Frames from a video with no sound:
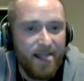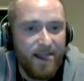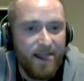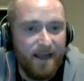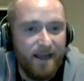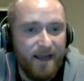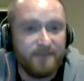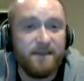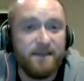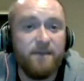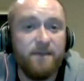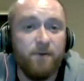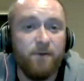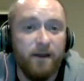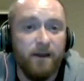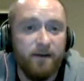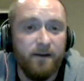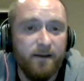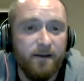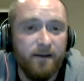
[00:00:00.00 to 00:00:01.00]
I'll tell you
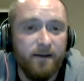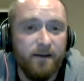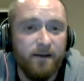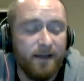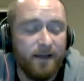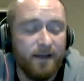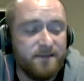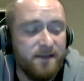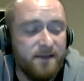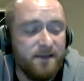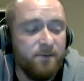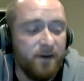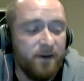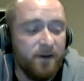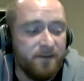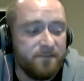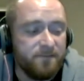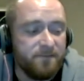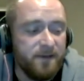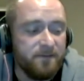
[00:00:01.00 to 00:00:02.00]
what.
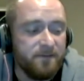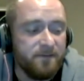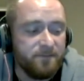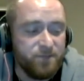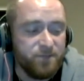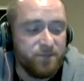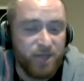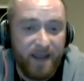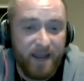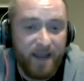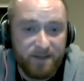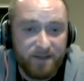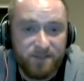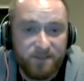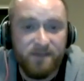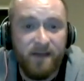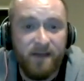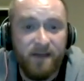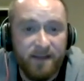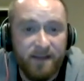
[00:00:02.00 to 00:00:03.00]
If
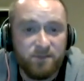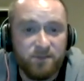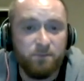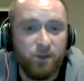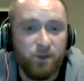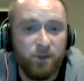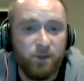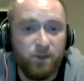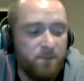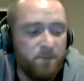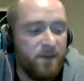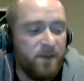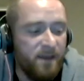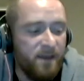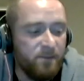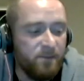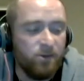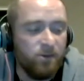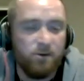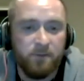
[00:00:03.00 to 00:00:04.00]
Jackson has a blow up game
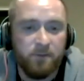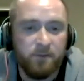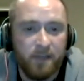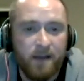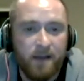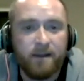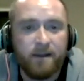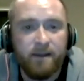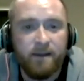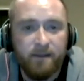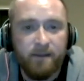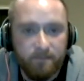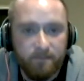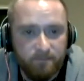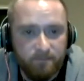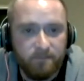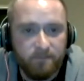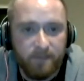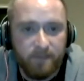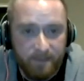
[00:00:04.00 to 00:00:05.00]
along with Lockett
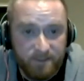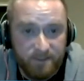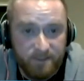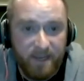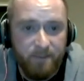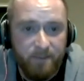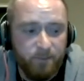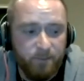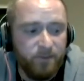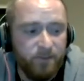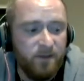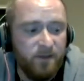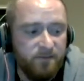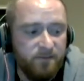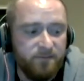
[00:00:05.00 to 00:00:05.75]
that he's capable of,